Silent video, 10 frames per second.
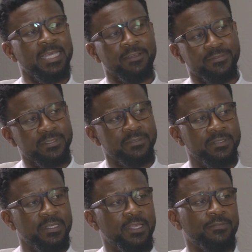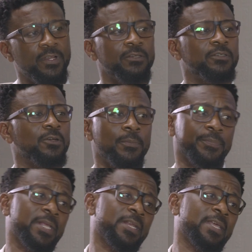theft, if not
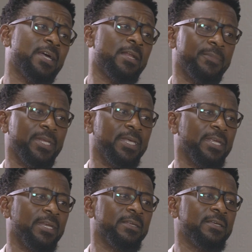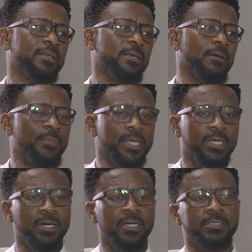completely eliminated,
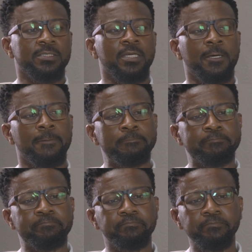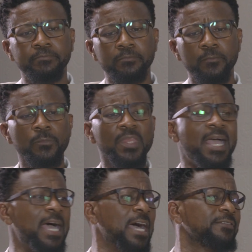because I
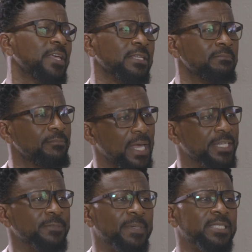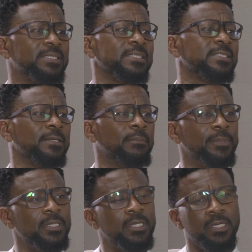have a management system,